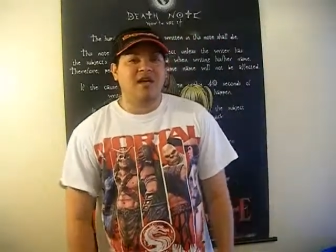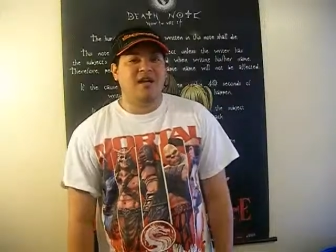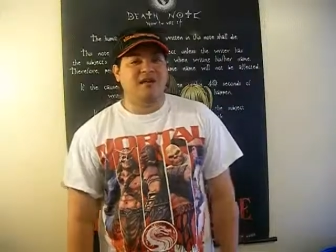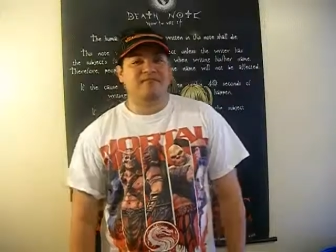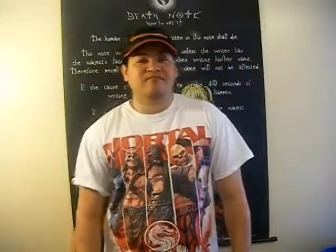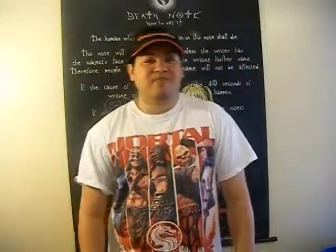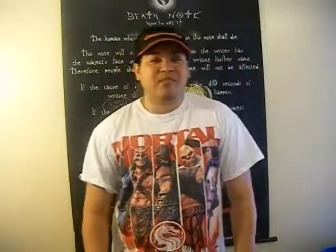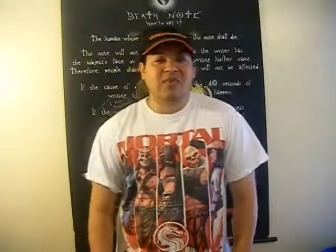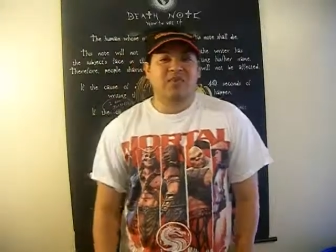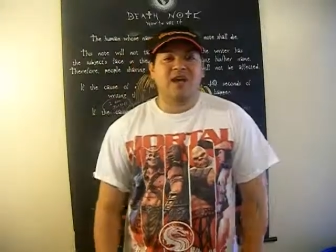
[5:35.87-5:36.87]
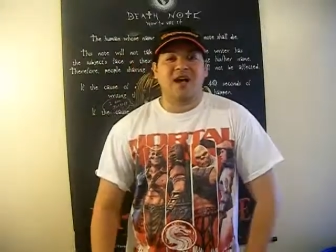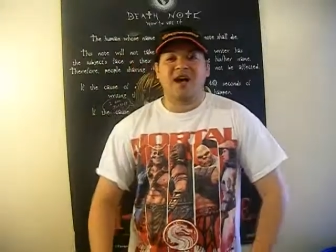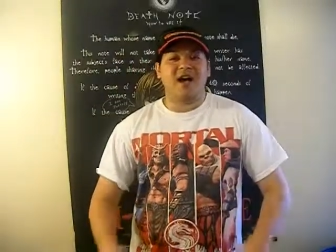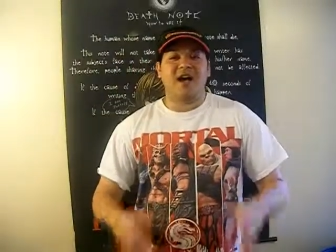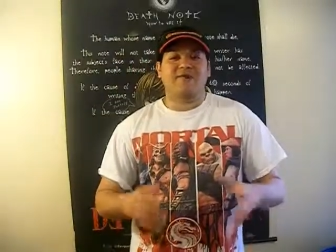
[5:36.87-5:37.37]
And, yeah,
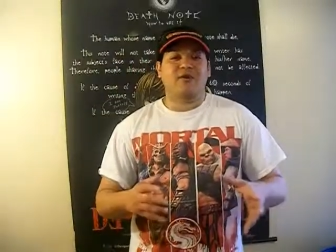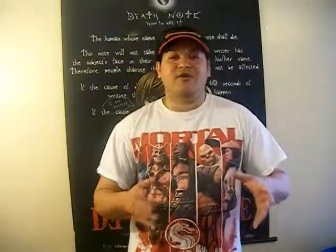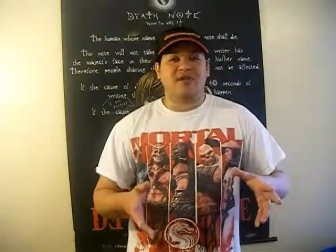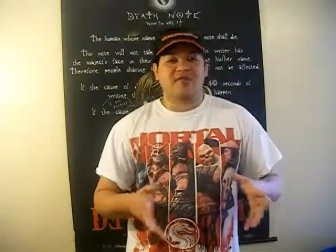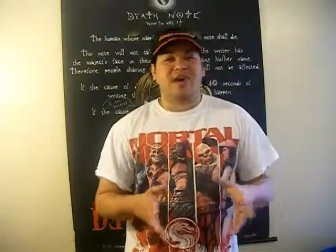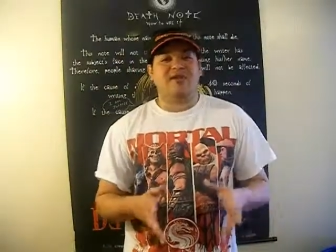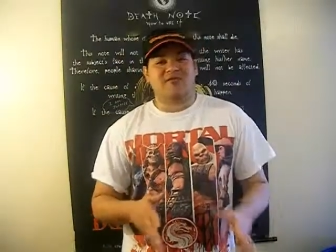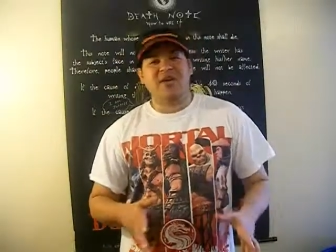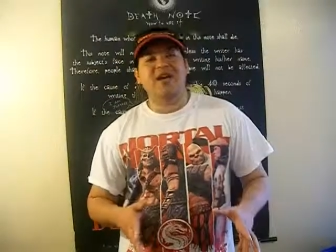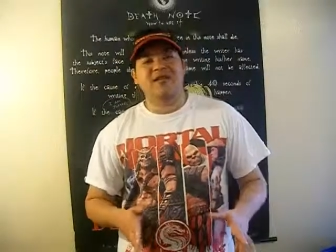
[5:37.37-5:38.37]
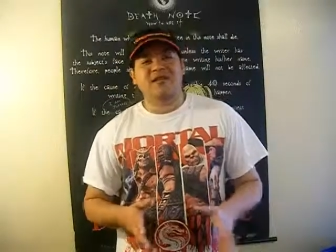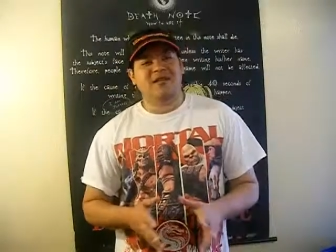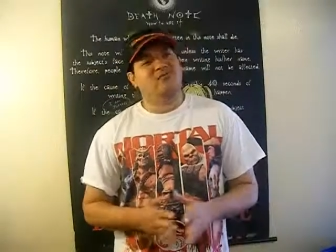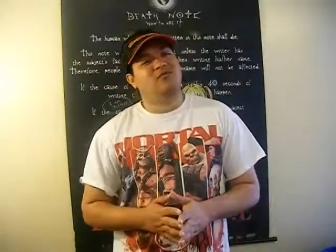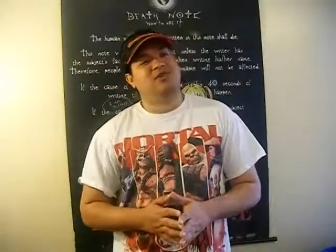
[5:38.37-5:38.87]
I I've heard that back then
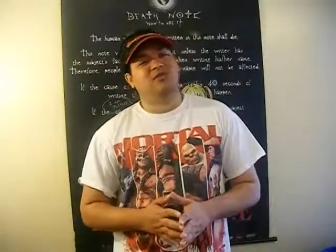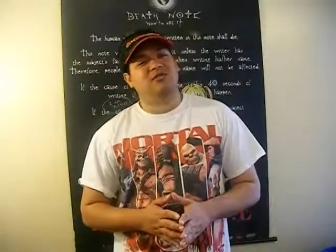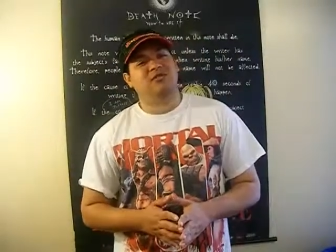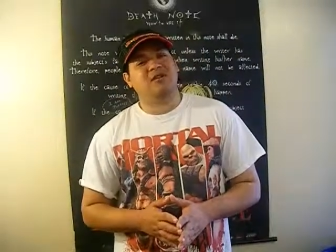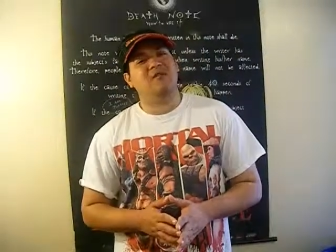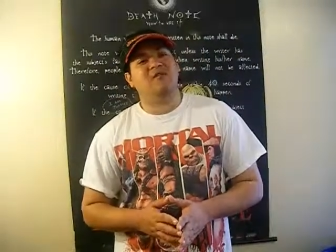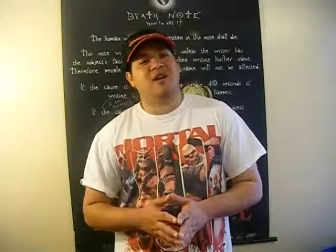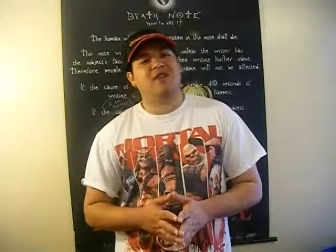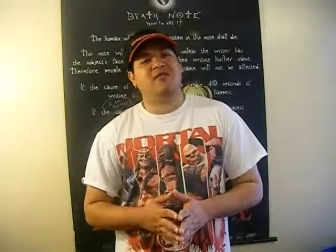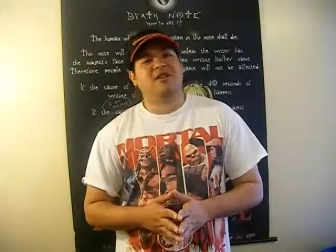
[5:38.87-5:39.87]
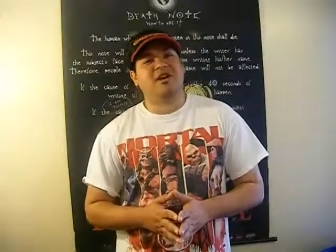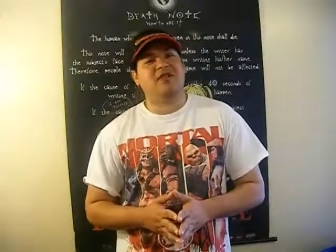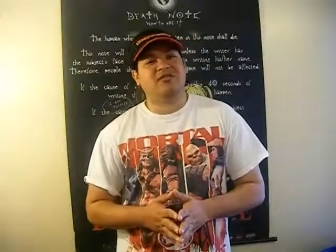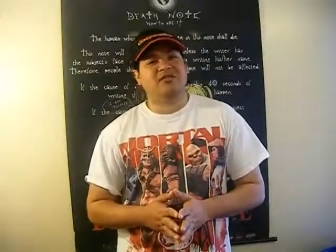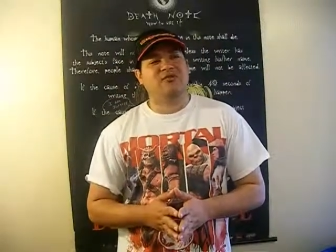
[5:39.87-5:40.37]
it was compared, I
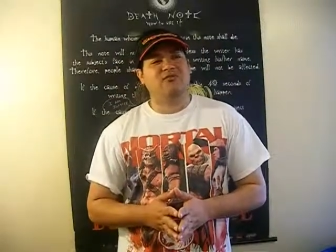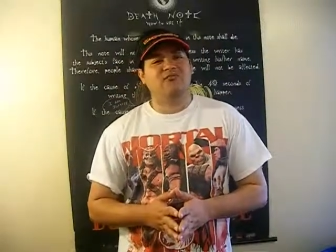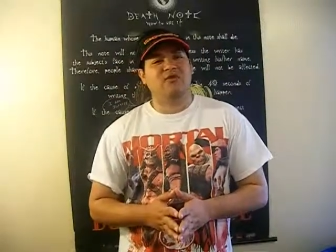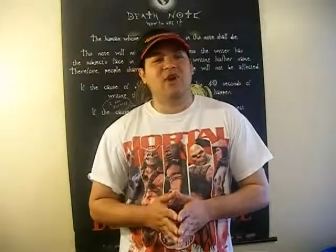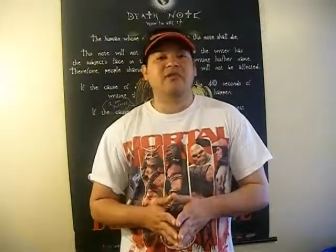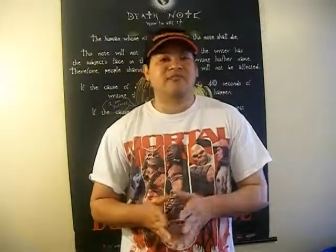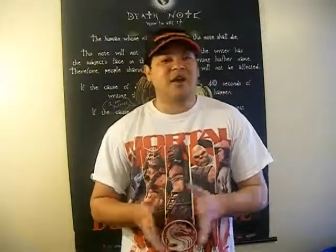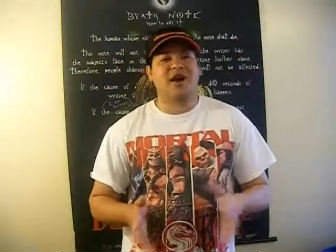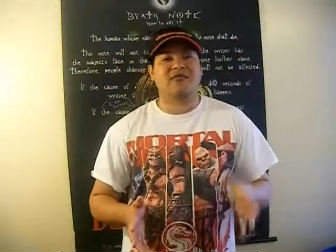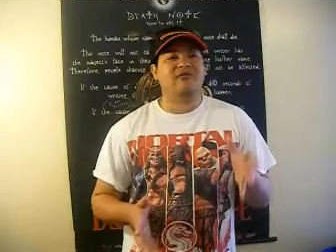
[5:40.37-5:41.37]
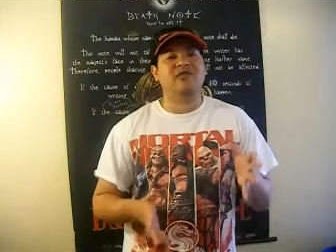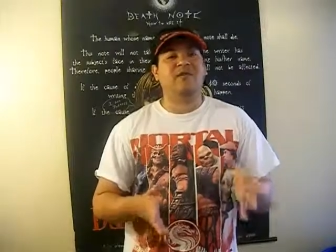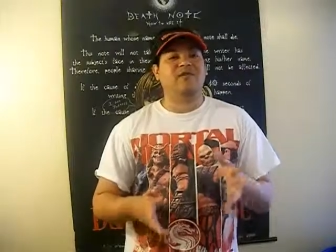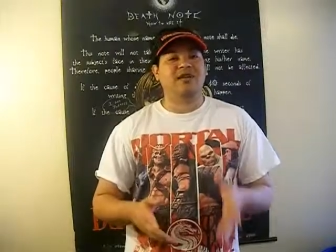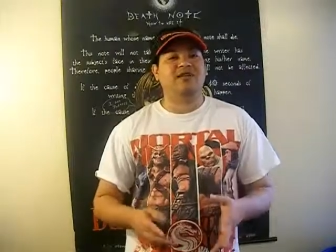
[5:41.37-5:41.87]
guess, to Harry Potter and
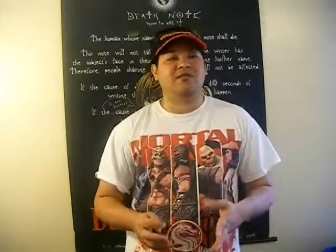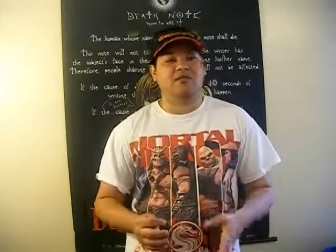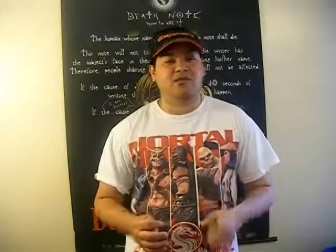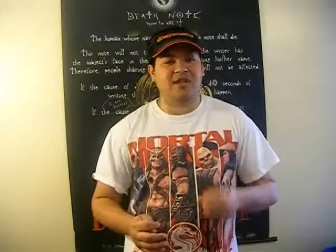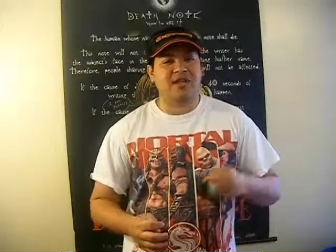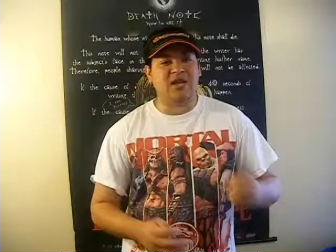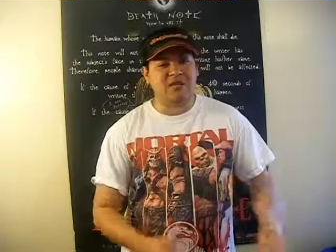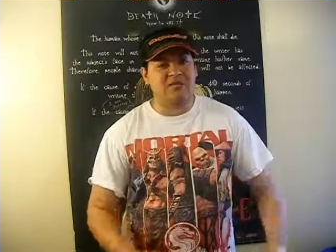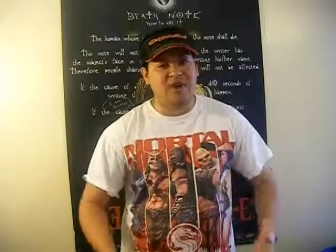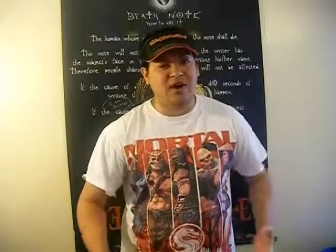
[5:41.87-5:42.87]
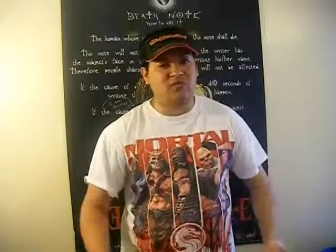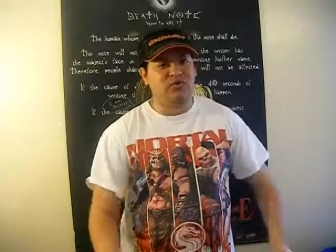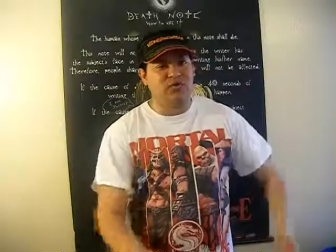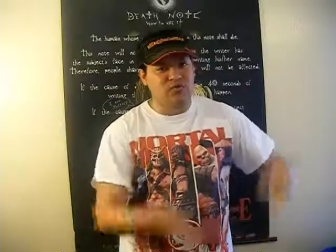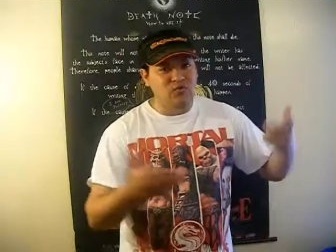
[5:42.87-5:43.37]
everything, because of course at that time Harry Potter
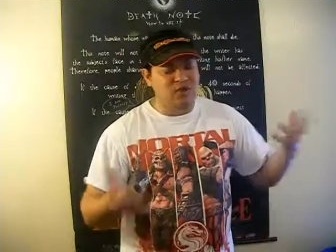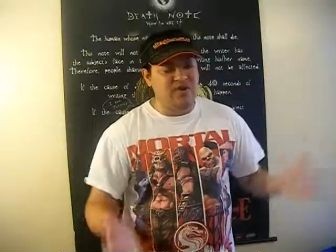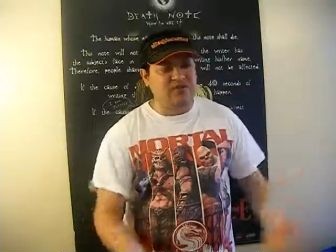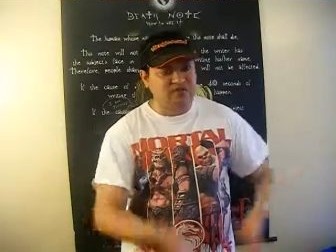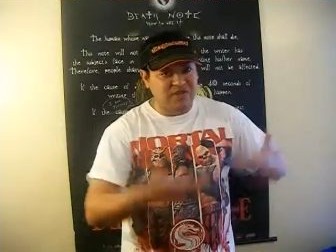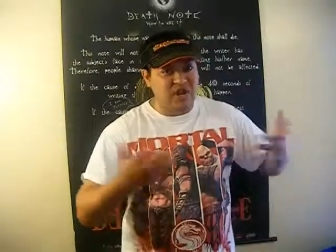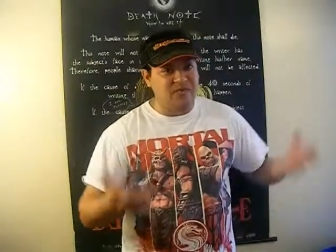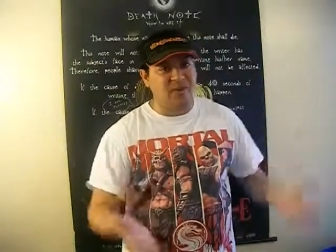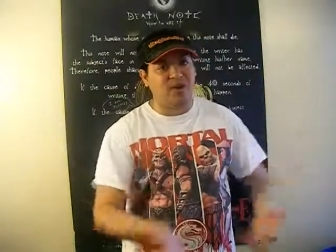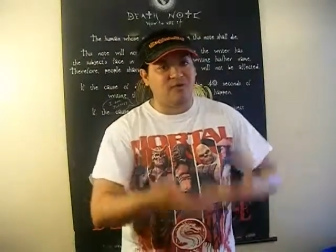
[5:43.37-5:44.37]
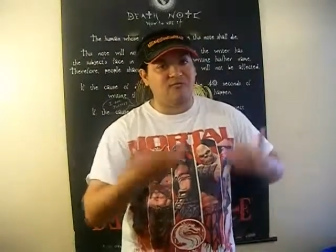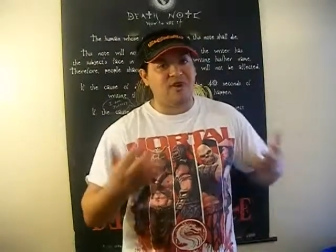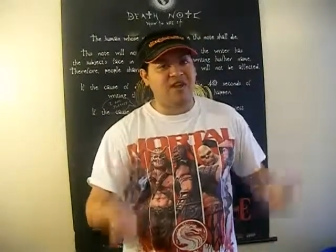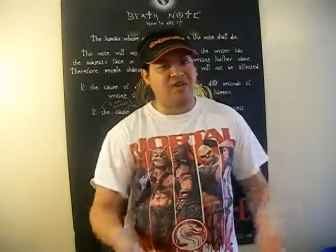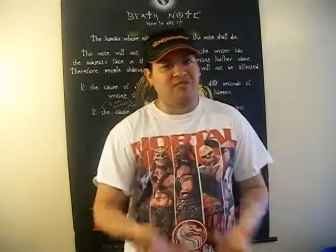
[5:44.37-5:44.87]
was new and it was becoming all the
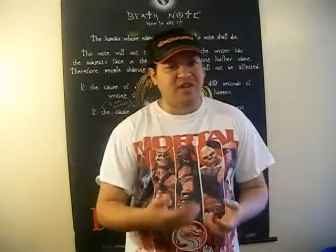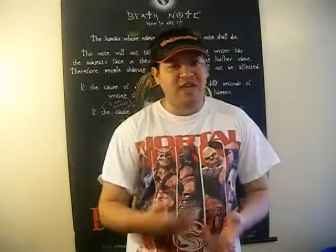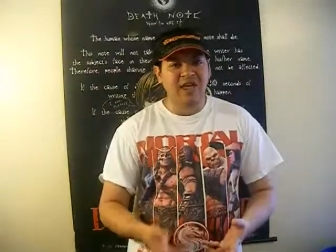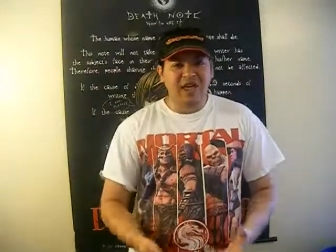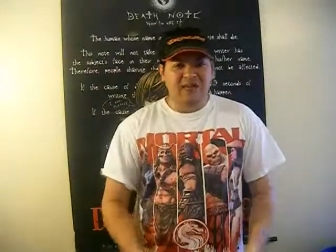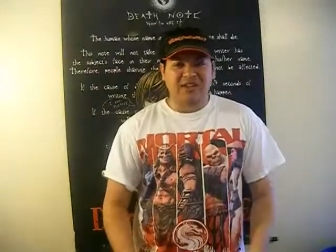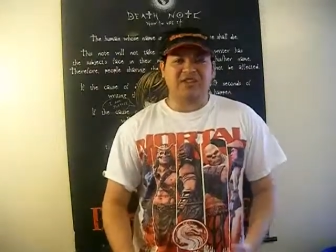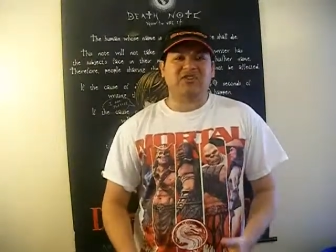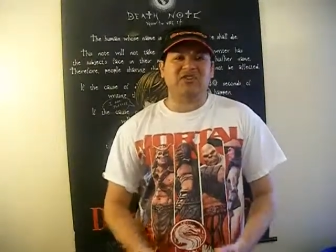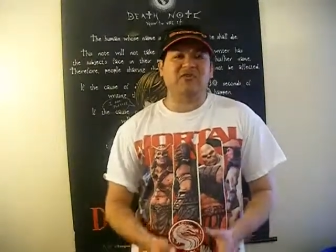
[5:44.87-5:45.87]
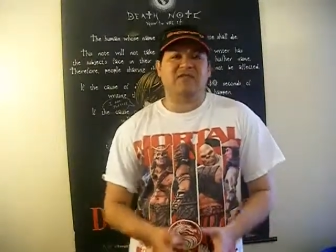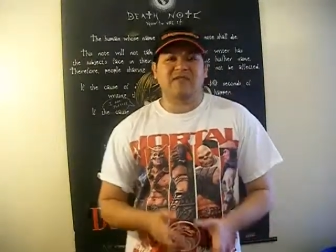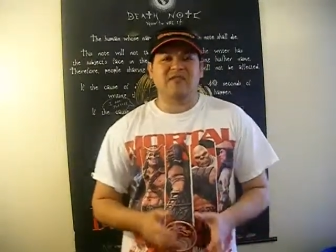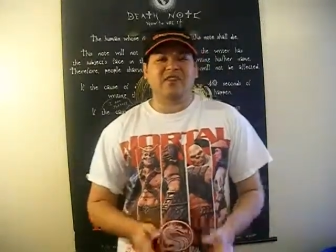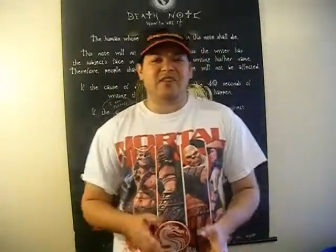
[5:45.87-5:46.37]
rage, but but this is still a
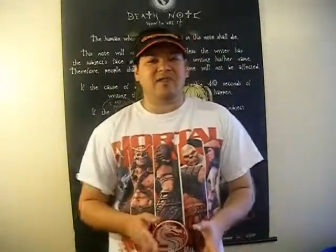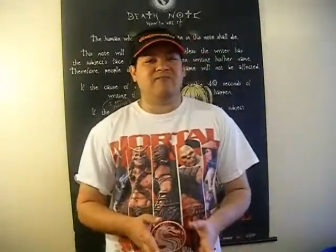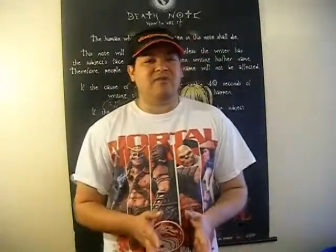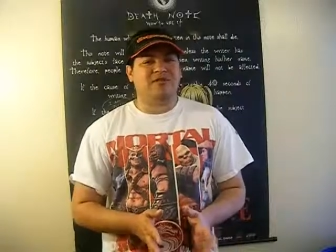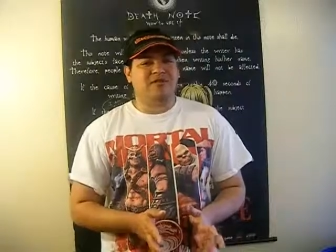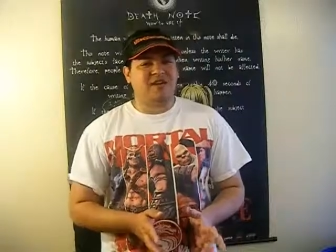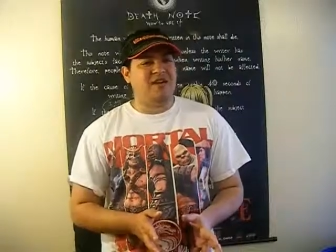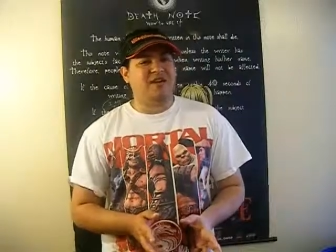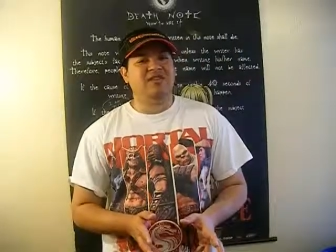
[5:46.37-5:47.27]
very different thing.